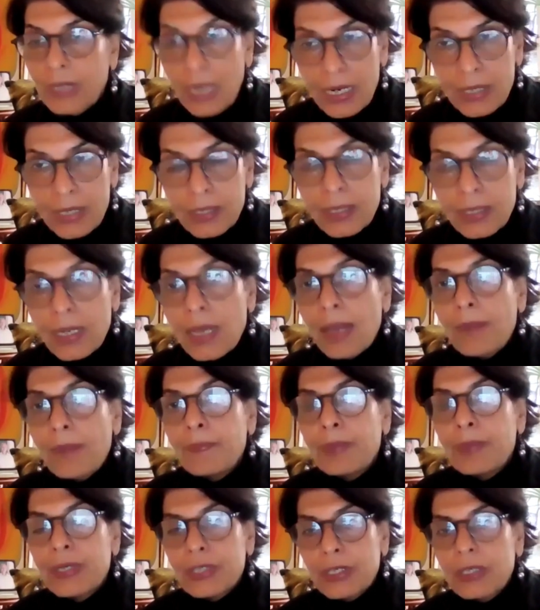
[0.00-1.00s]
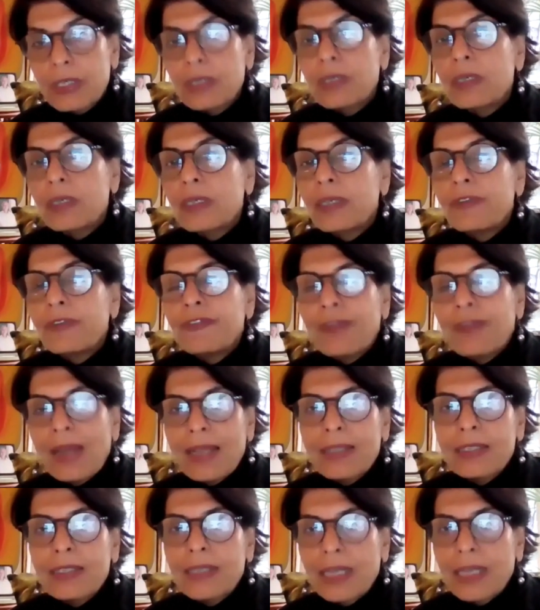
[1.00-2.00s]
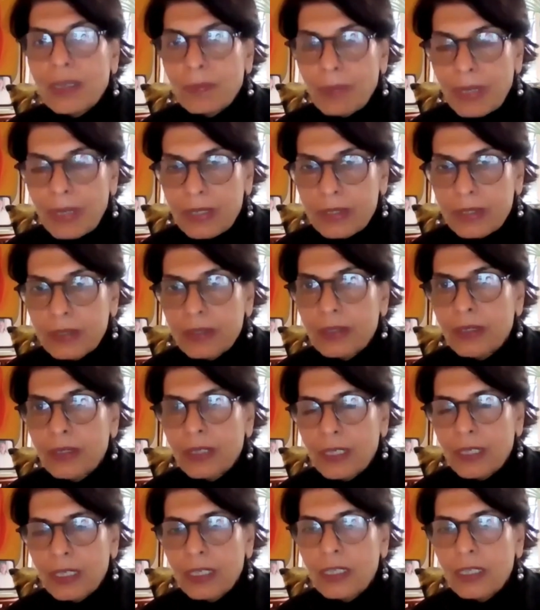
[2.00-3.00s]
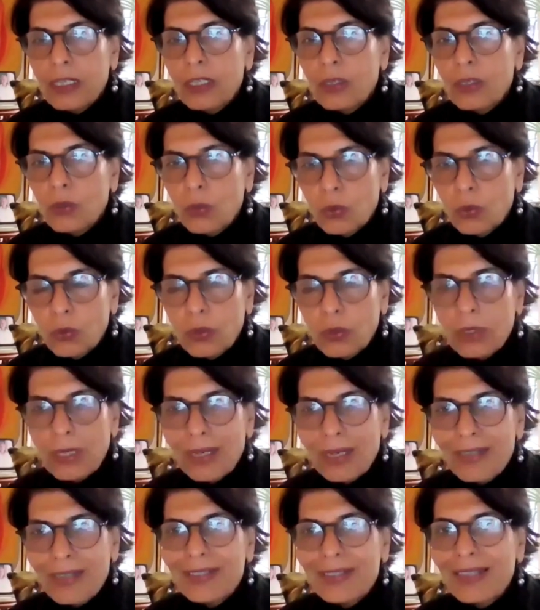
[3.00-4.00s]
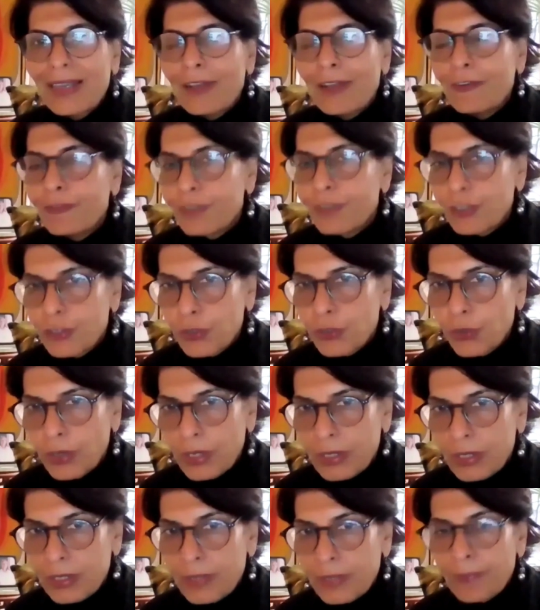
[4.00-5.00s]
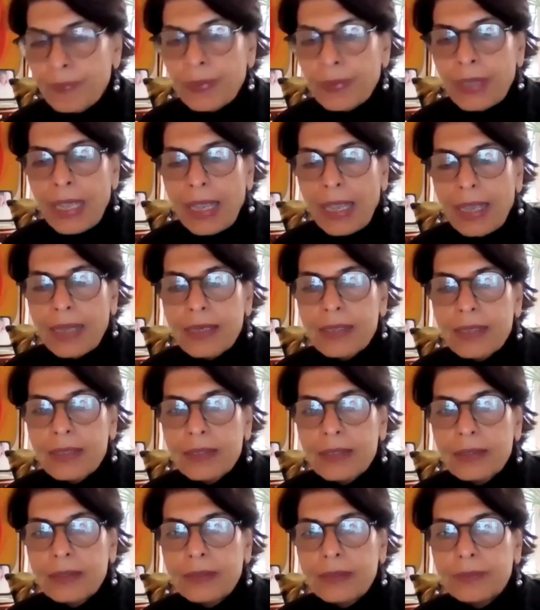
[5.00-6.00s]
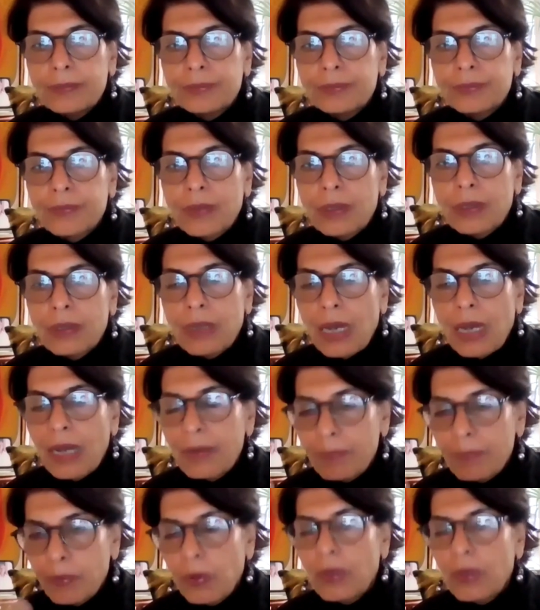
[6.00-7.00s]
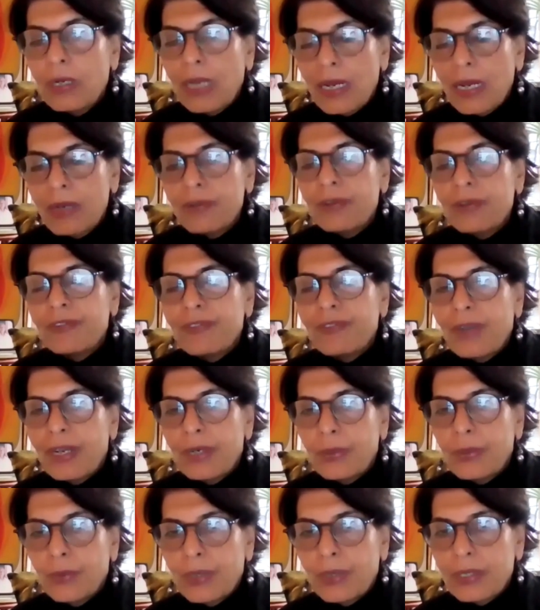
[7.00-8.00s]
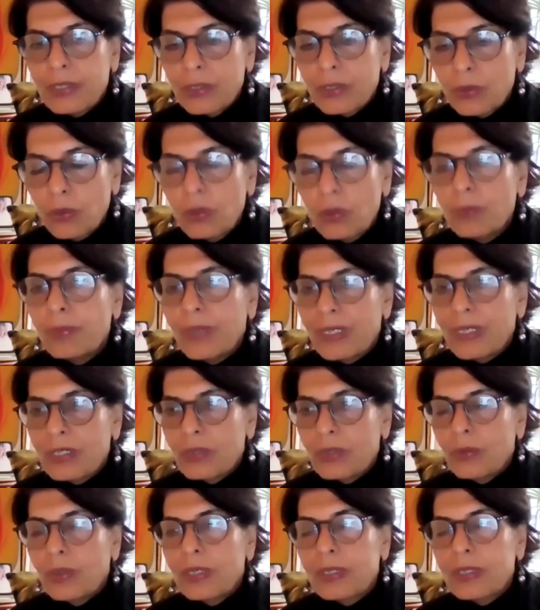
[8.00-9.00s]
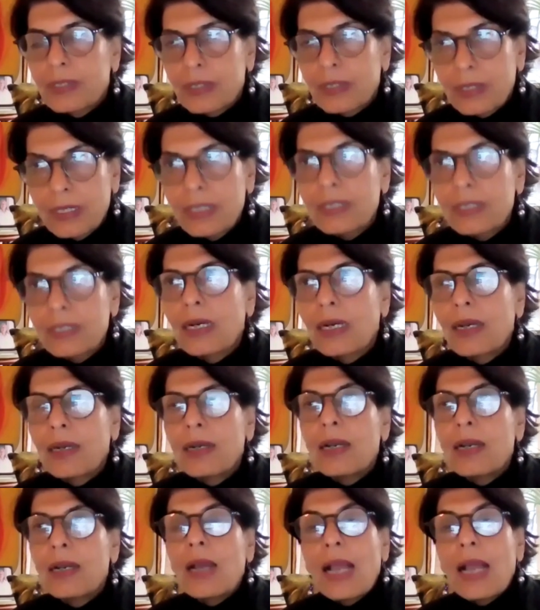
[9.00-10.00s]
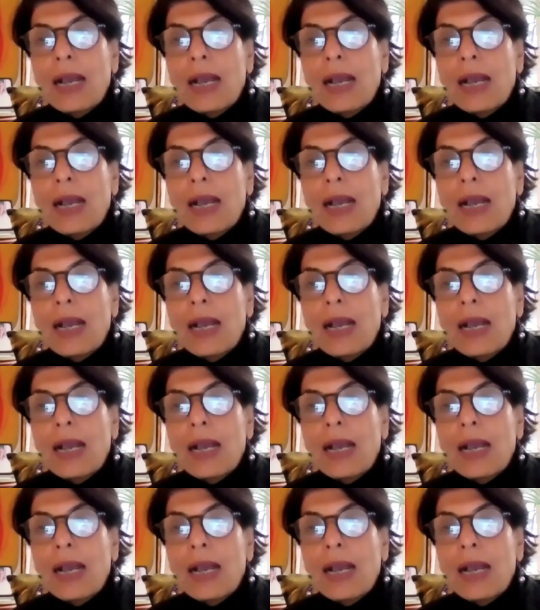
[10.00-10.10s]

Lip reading: gut, particularly fats like butter, ghee, coconut, and fish oils, and unrefined oils, cold-pressed oils. These are